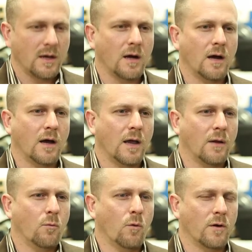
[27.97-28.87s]

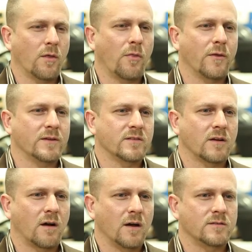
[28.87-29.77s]
And one of the things
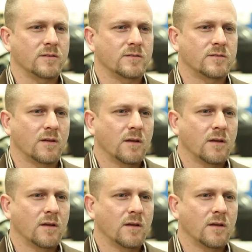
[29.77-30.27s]
that causes